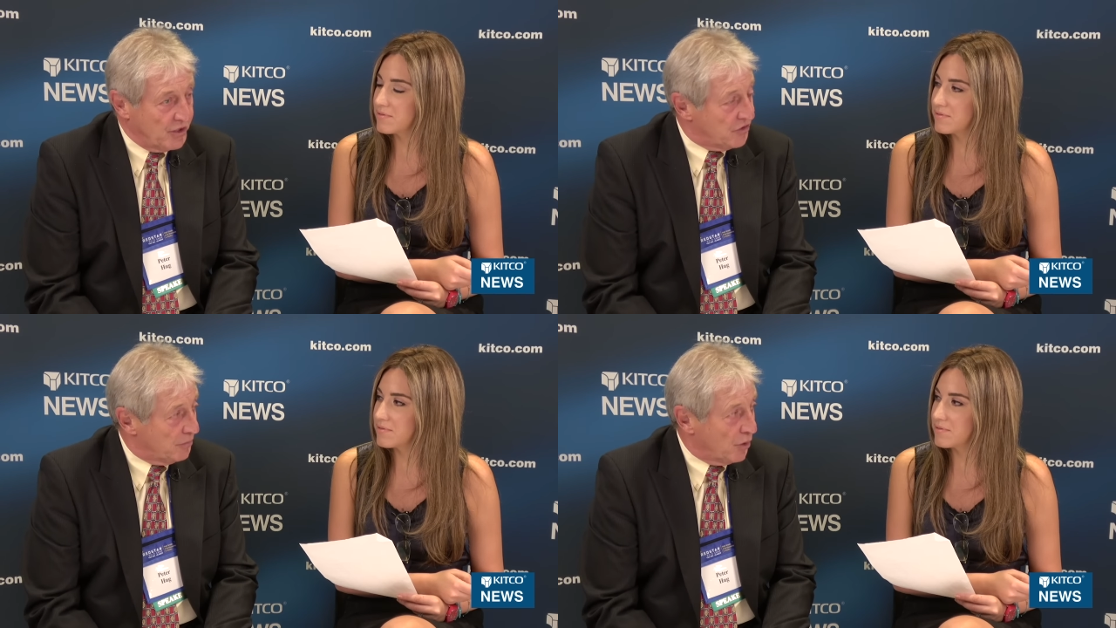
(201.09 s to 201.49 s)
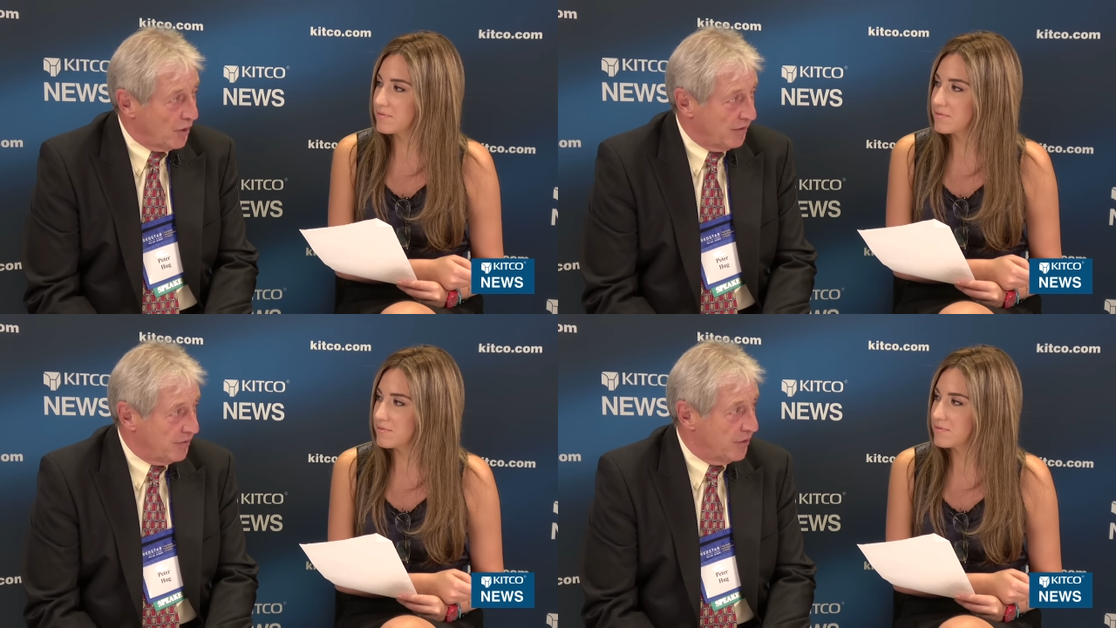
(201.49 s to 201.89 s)
Speaker 1: pricing
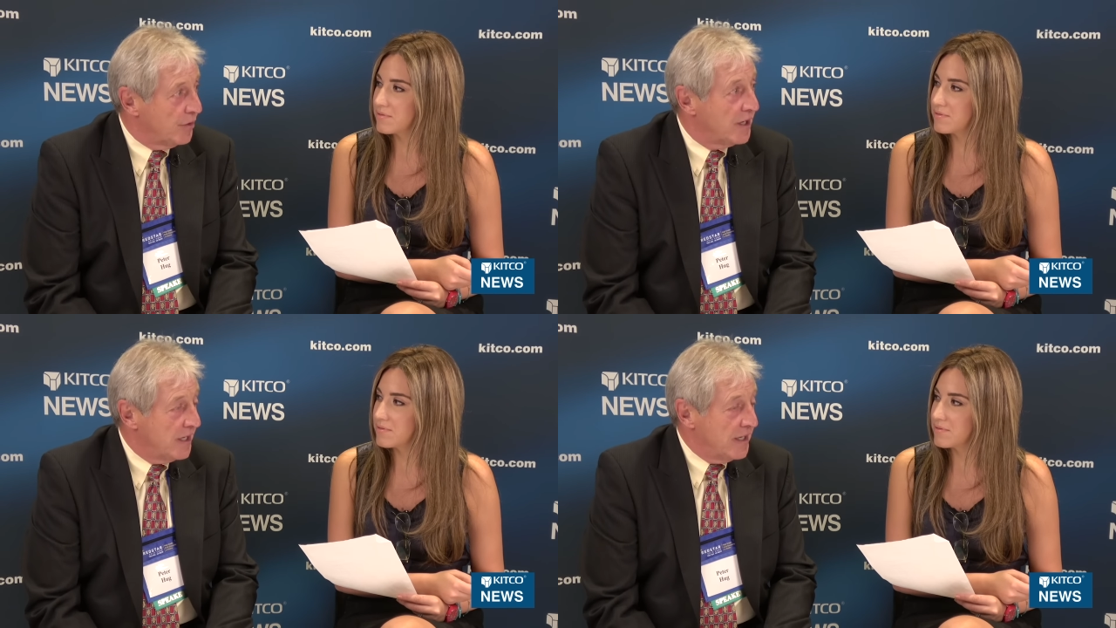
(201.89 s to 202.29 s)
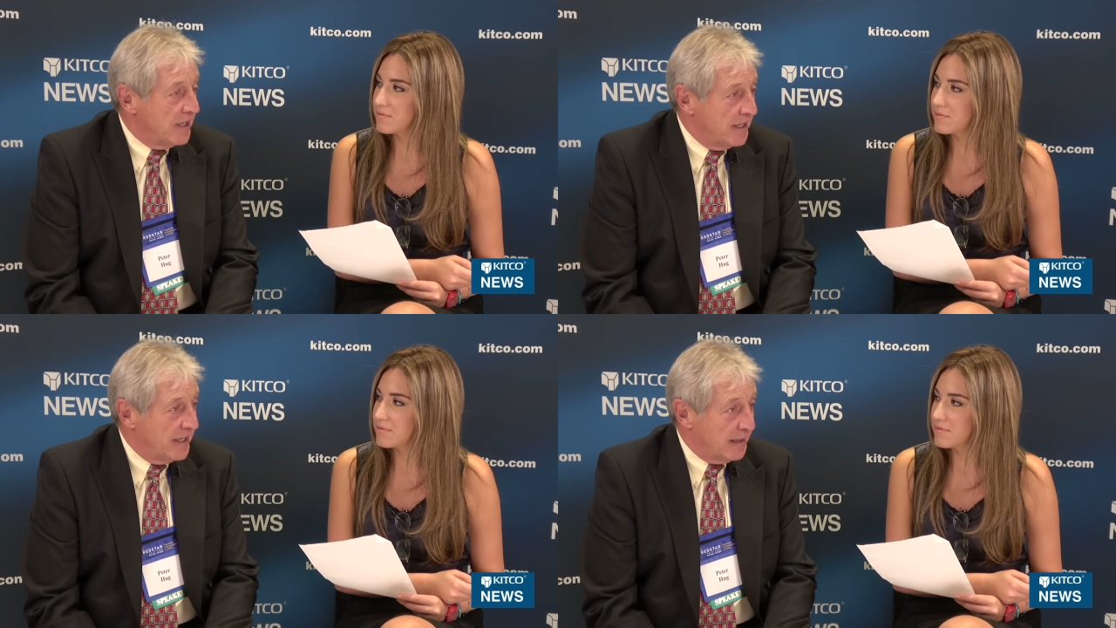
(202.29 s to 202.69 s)
point of view,
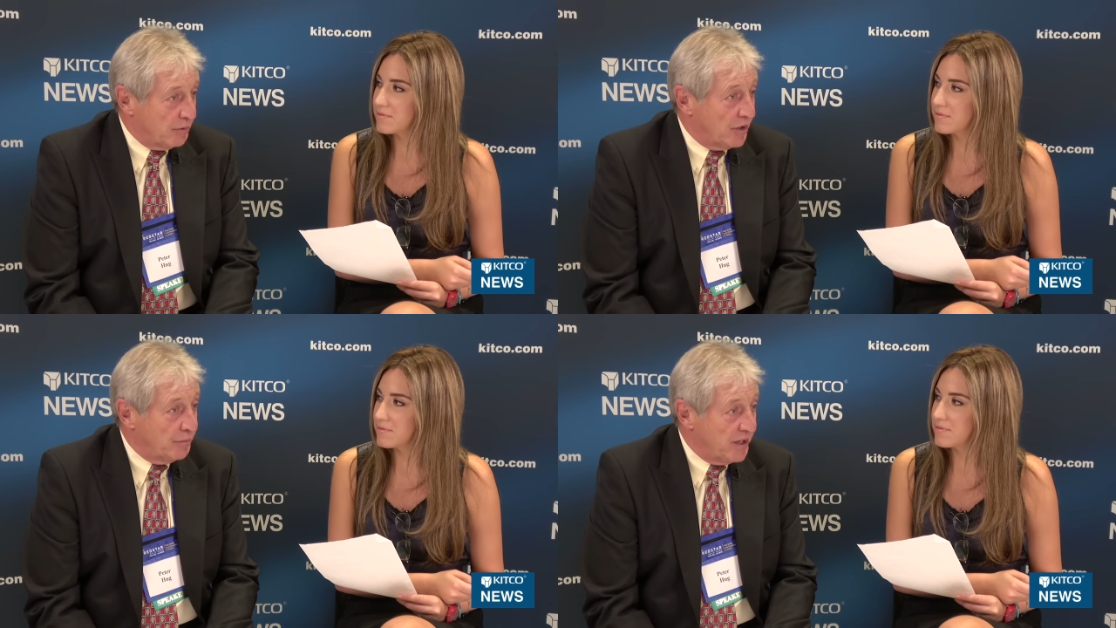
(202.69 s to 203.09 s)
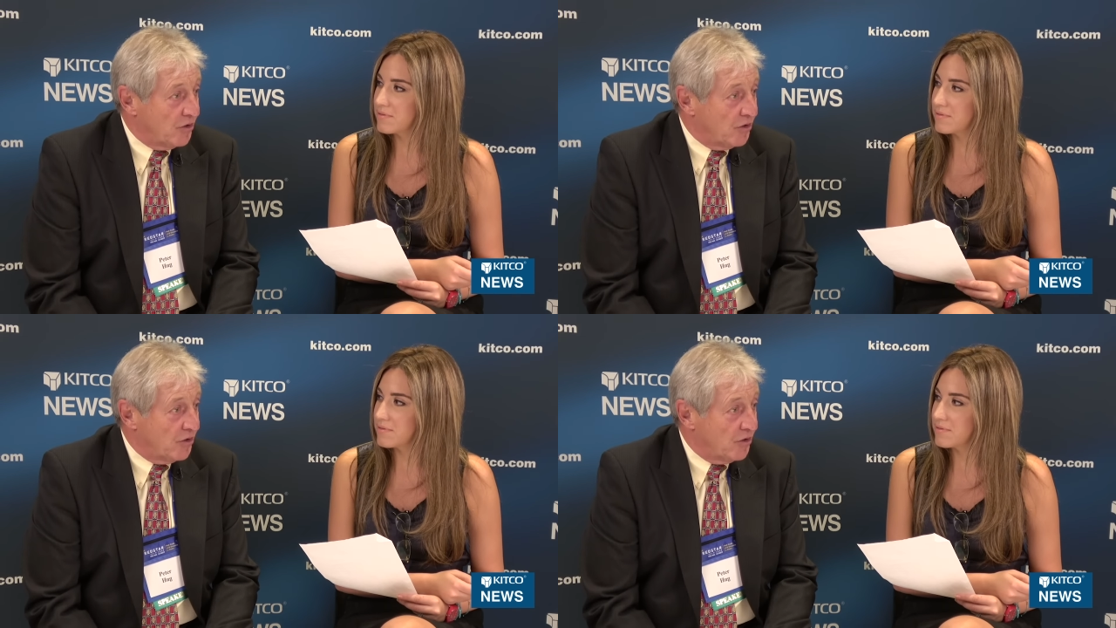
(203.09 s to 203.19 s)
and I'm going to be